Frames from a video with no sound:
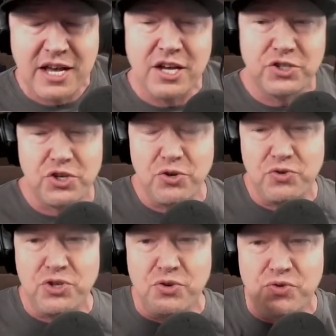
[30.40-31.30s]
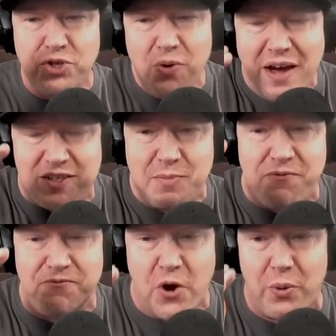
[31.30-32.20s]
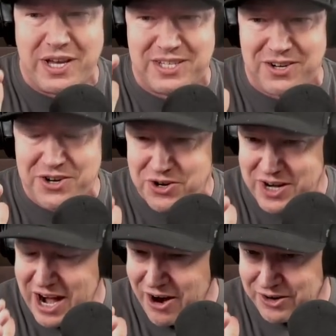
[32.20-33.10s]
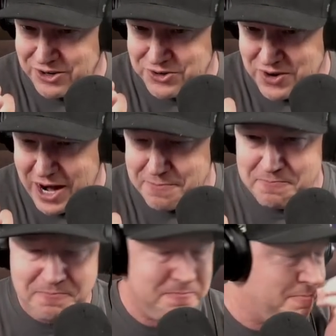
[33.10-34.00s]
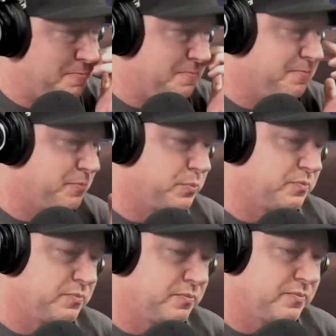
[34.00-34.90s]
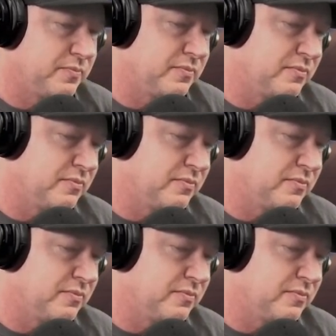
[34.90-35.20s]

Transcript: So you do have to be focused on your characters, right? Yeah,